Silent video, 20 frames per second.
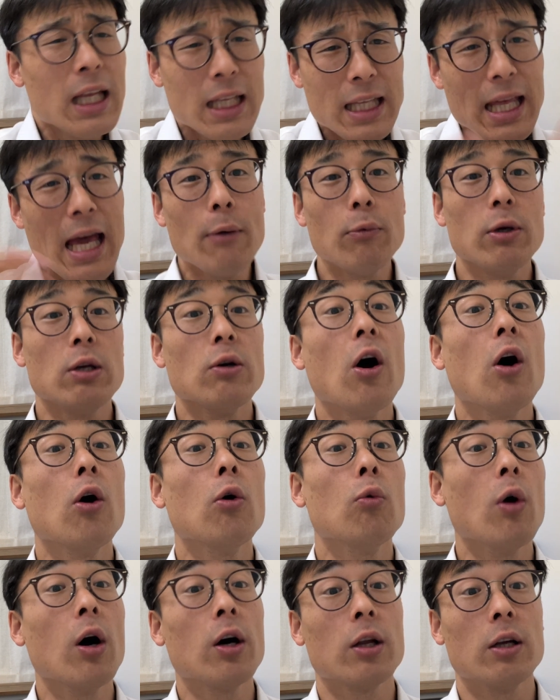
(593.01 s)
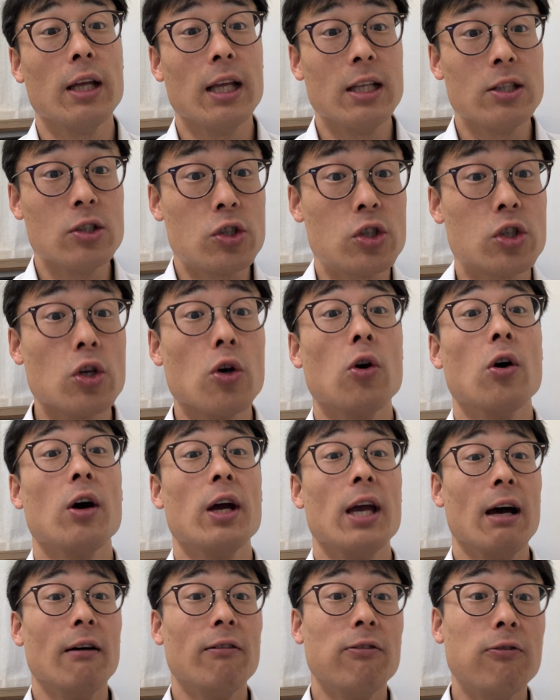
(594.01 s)
Yeah, we all want to
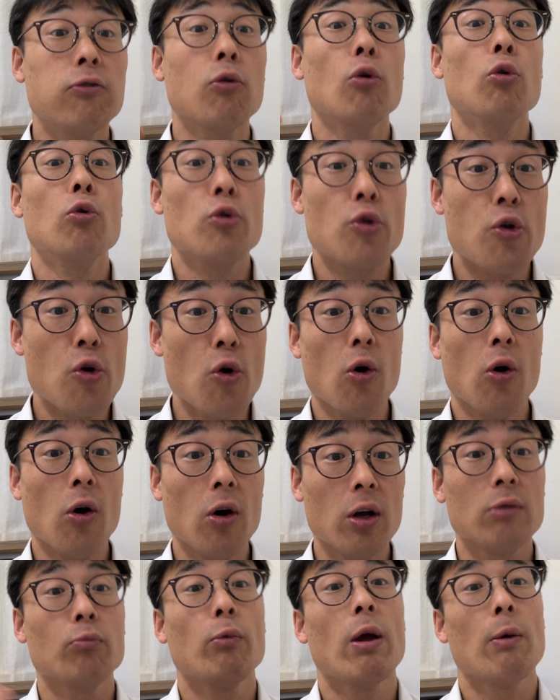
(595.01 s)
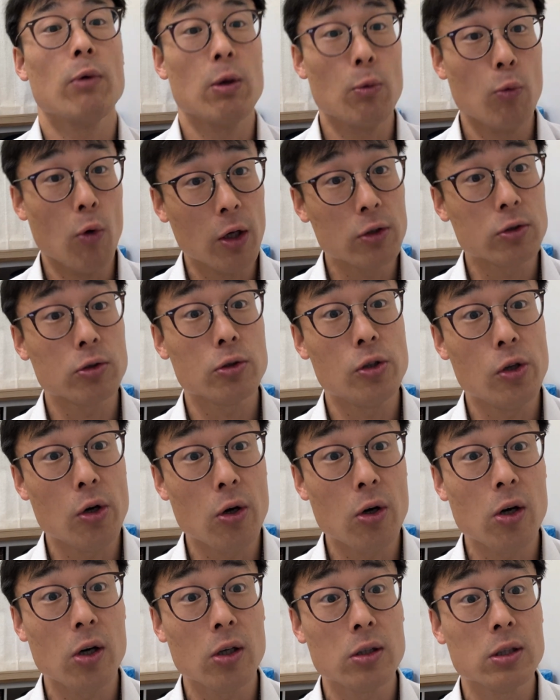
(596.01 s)
enjoy a full yawn when we want to
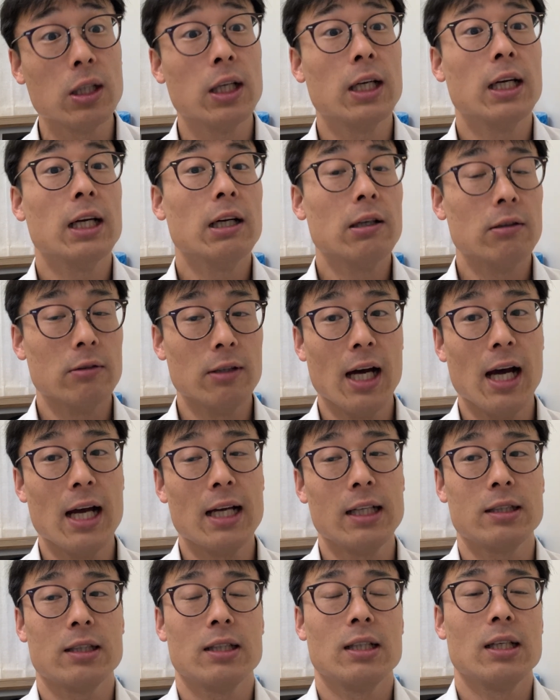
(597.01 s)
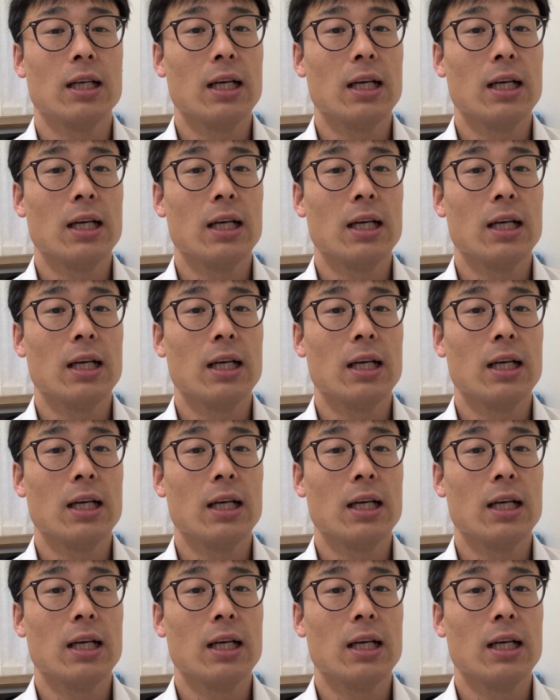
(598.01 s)
yawn, right?